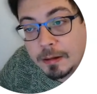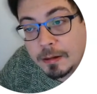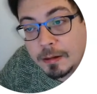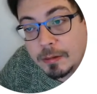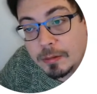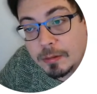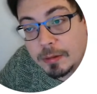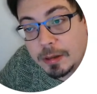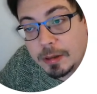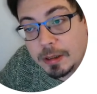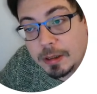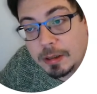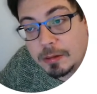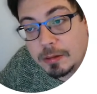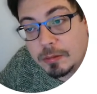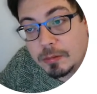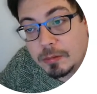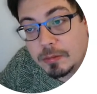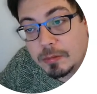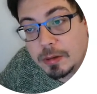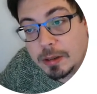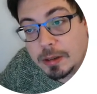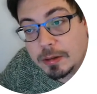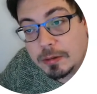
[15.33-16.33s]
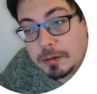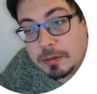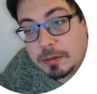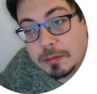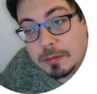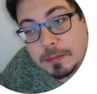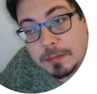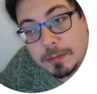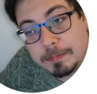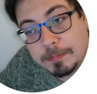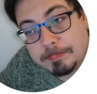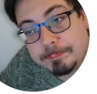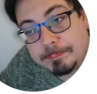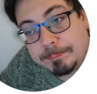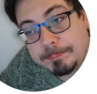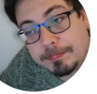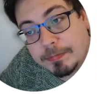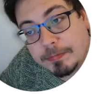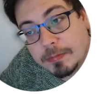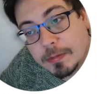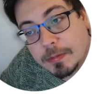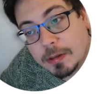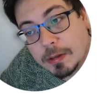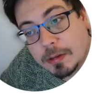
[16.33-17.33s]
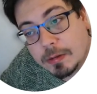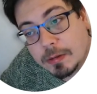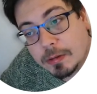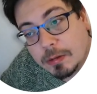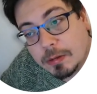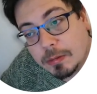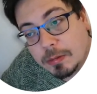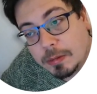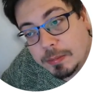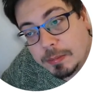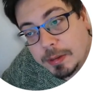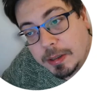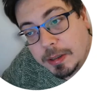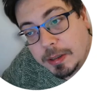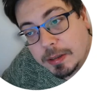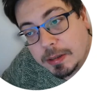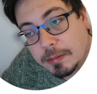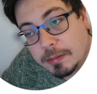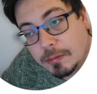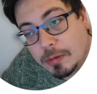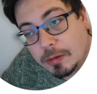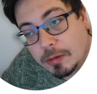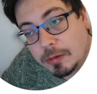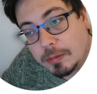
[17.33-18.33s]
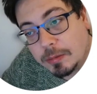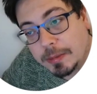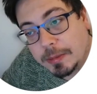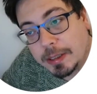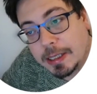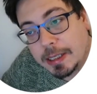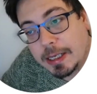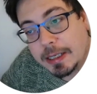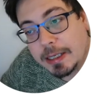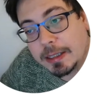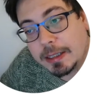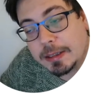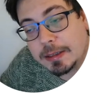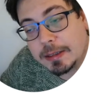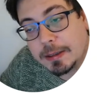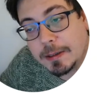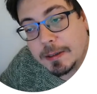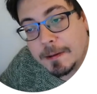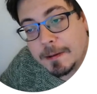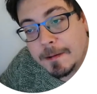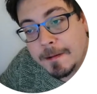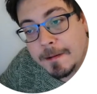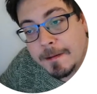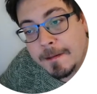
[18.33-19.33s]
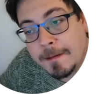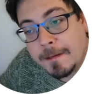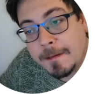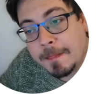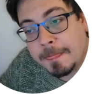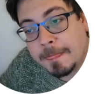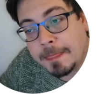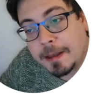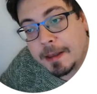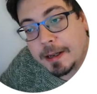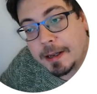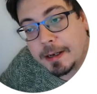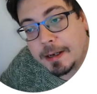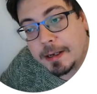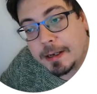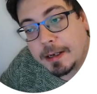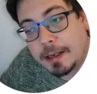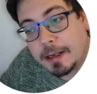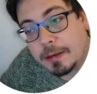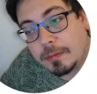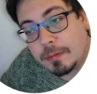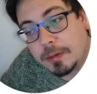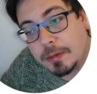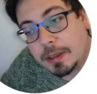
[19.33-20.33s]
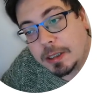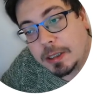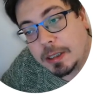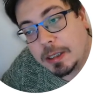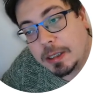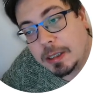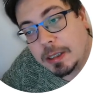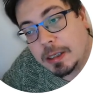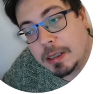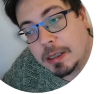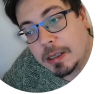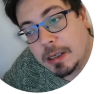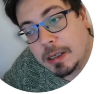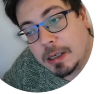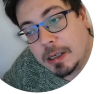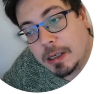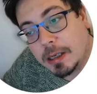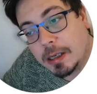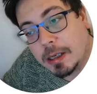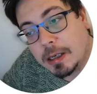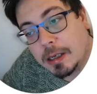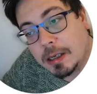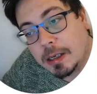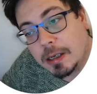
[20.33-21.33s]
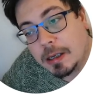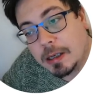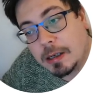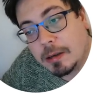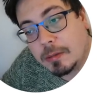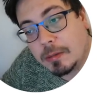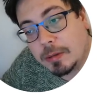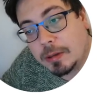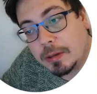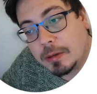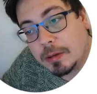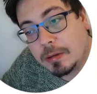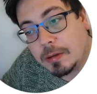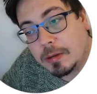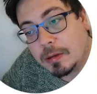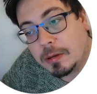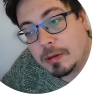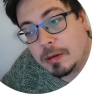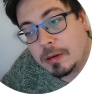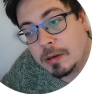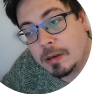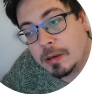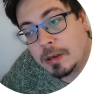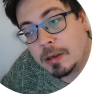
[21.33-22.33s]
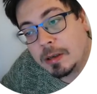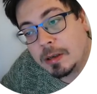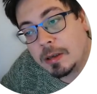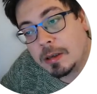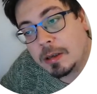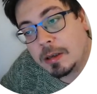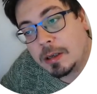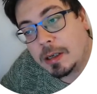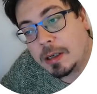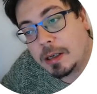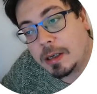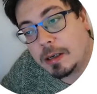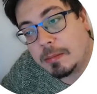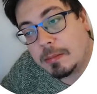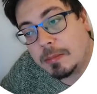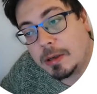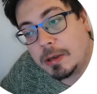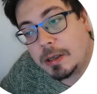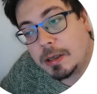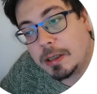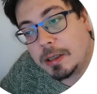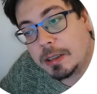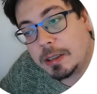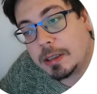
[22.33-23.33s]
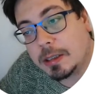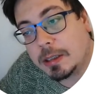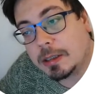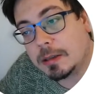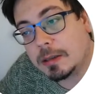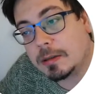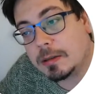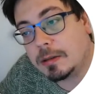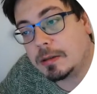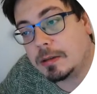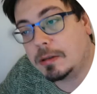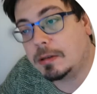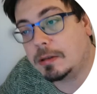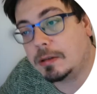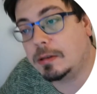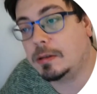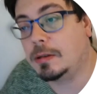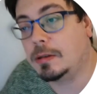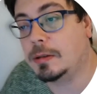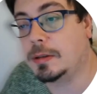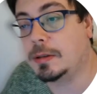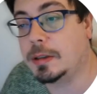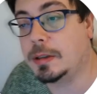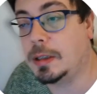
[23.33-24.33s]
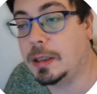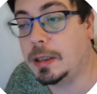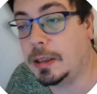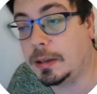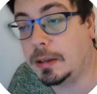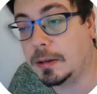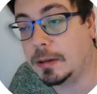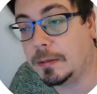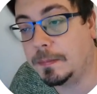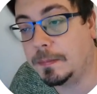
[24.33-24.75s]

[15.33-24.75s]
we do quantum, so it will be some quantum mechanics, and then we know harmonic oscillator.